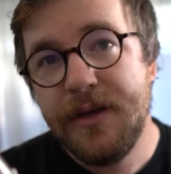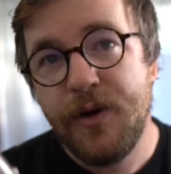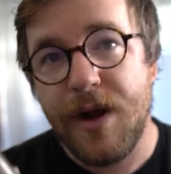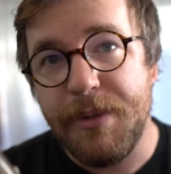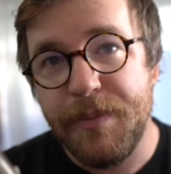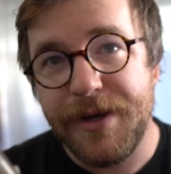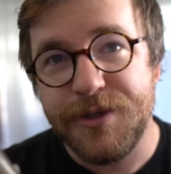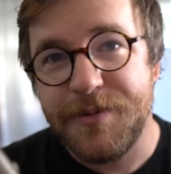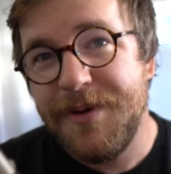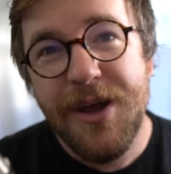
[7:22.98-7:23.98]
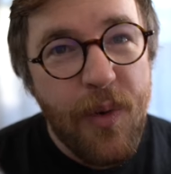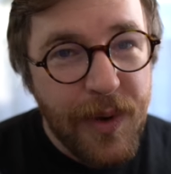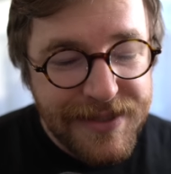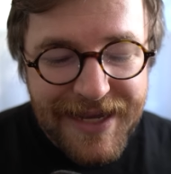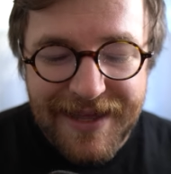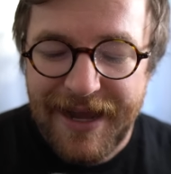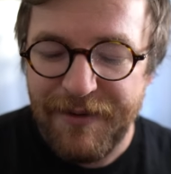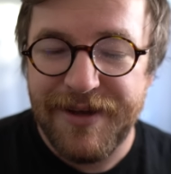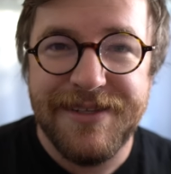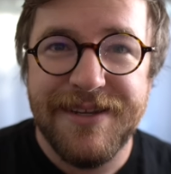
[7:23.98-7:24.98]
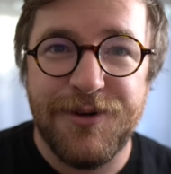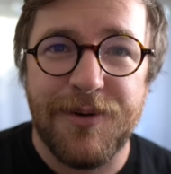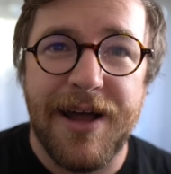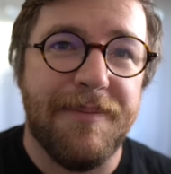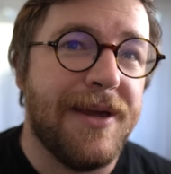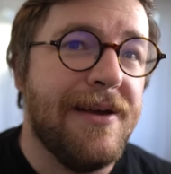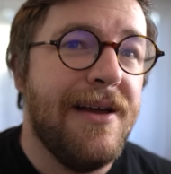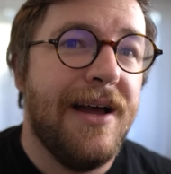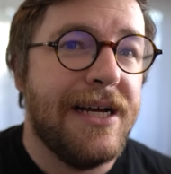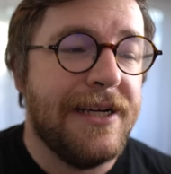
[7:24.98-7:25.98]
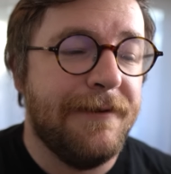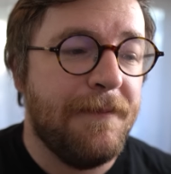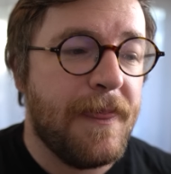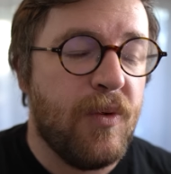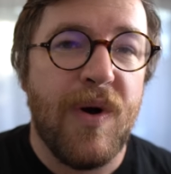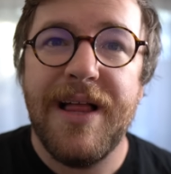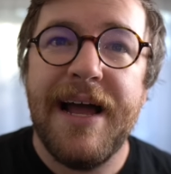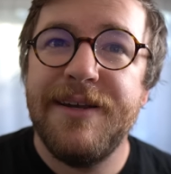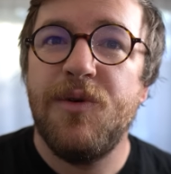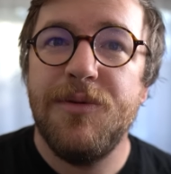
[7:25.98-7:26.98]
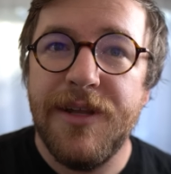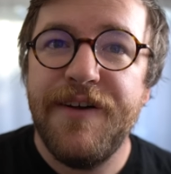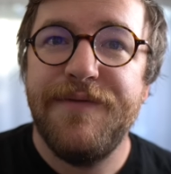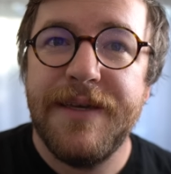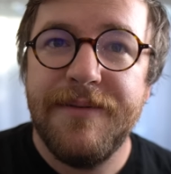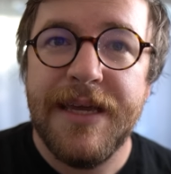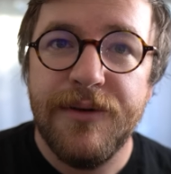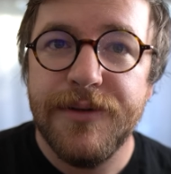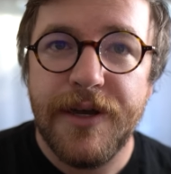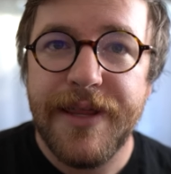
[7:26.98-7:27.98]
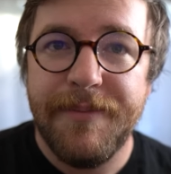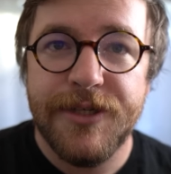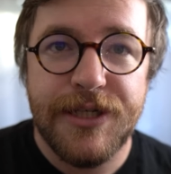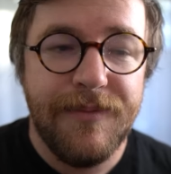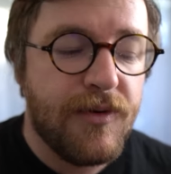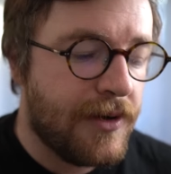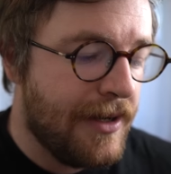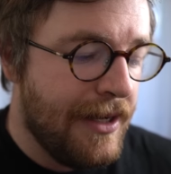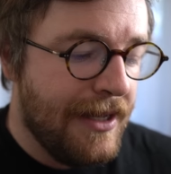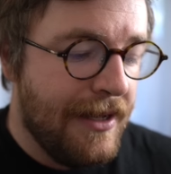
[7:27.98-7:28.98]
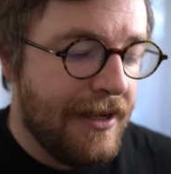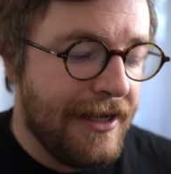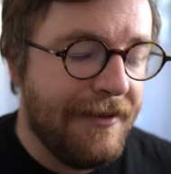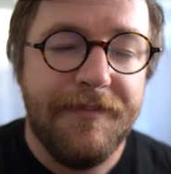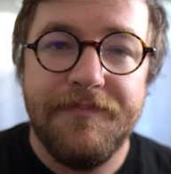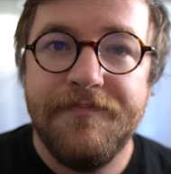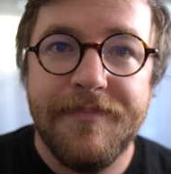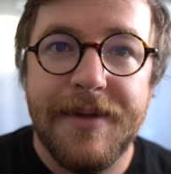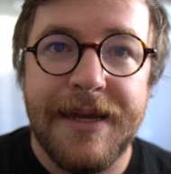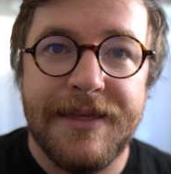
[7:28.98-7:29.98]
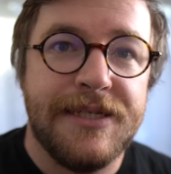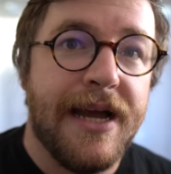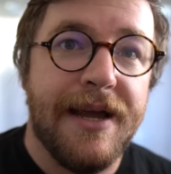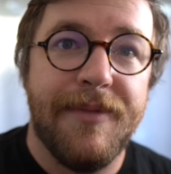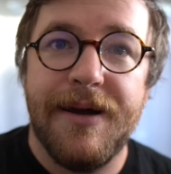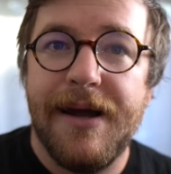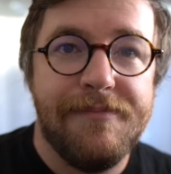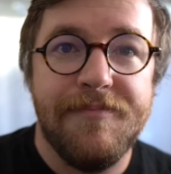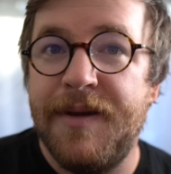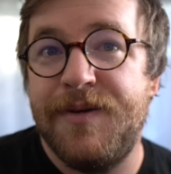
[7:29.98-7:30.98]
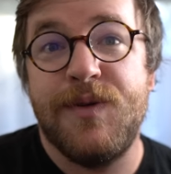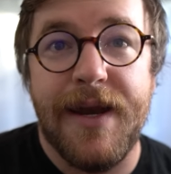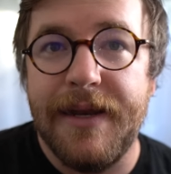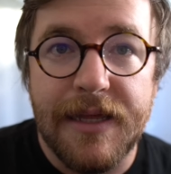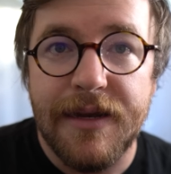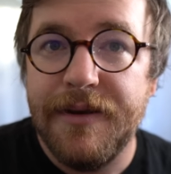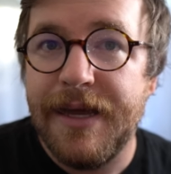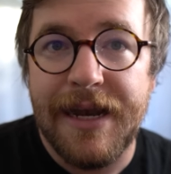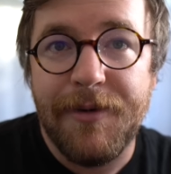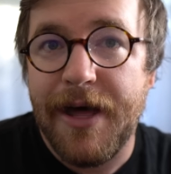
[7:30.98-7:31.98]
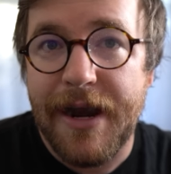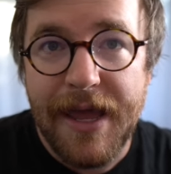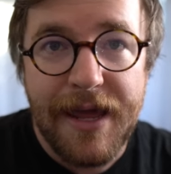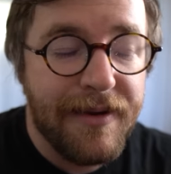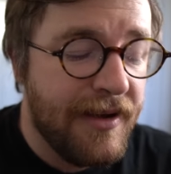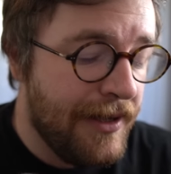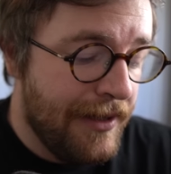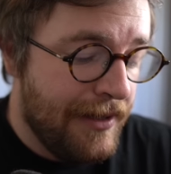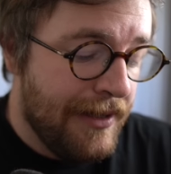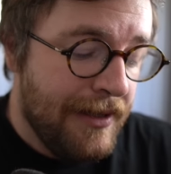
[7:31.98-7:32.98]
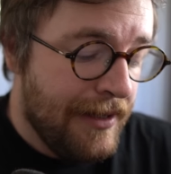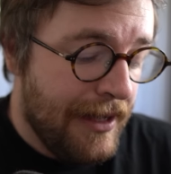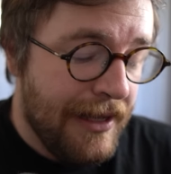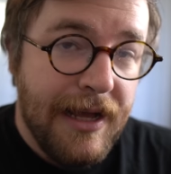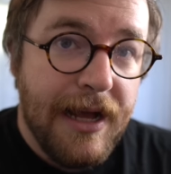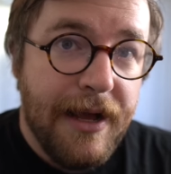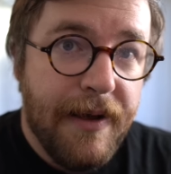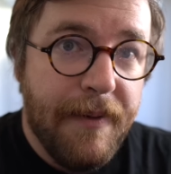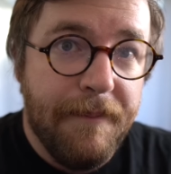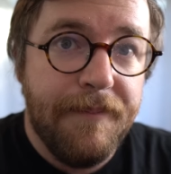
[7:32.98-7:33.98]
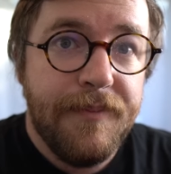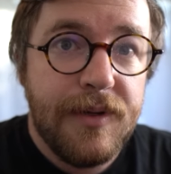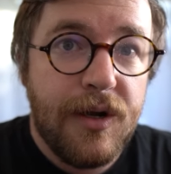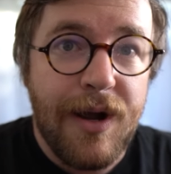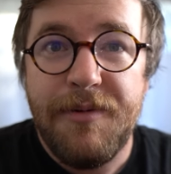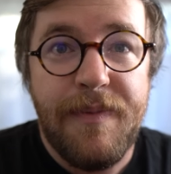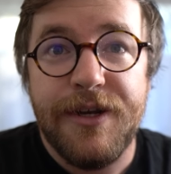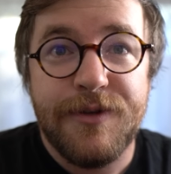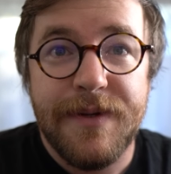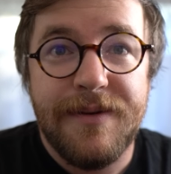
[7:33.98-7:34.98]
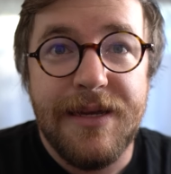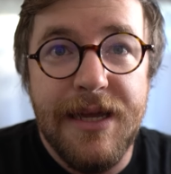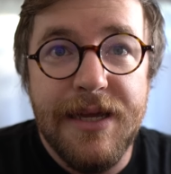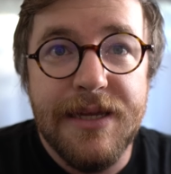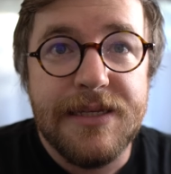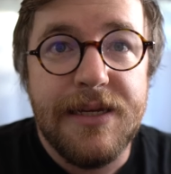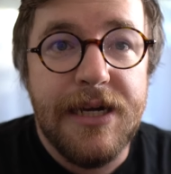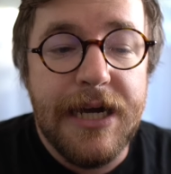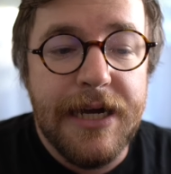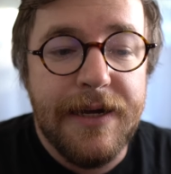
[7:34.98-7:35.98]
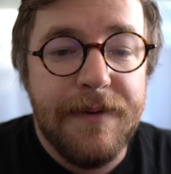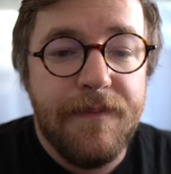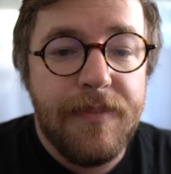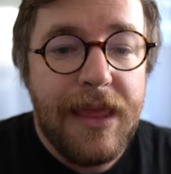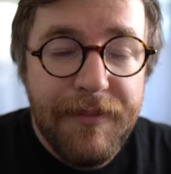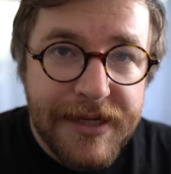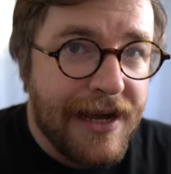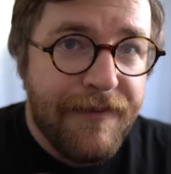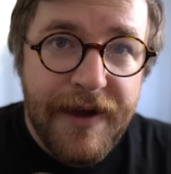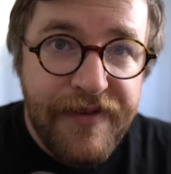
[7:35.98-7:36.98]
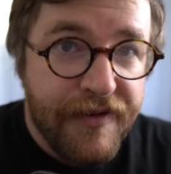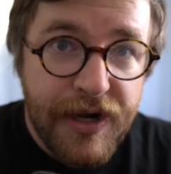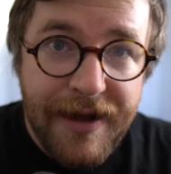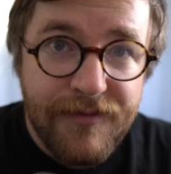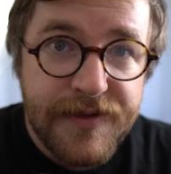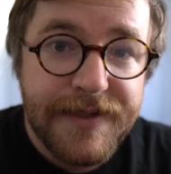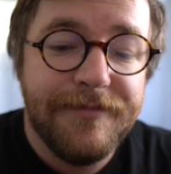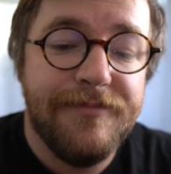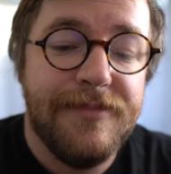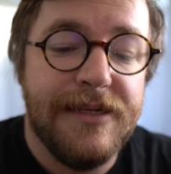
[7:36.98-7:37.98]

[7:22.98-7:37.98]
Crime and Punishment. Once again, I read a digital copy. While I don't love Kindles all that much anymore, at the time, it was what I needed, and I'm glad I had it. Crime and Punishment is in my top 5 favorite novels.